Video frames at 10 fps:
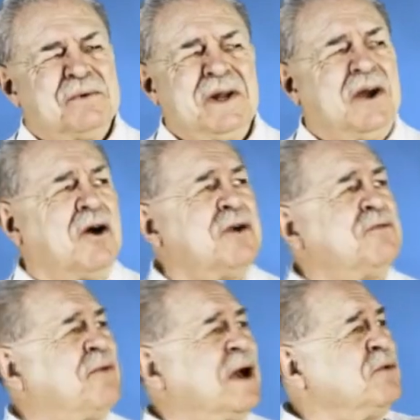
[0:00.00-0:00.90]
It's really hard
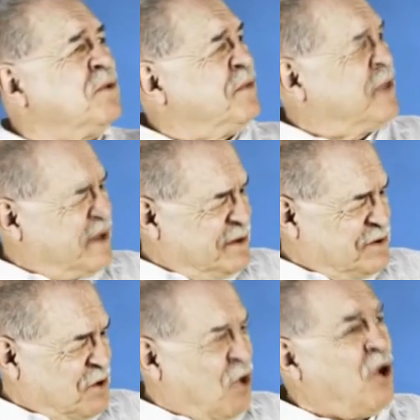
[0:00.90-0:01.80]
to find one that
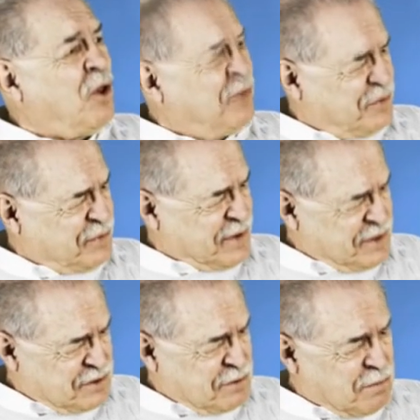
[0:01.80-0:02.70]
has all the
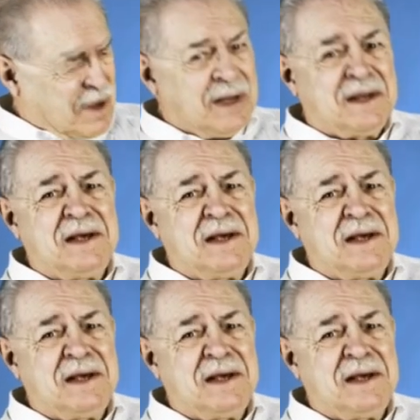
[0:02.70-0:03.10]
things on my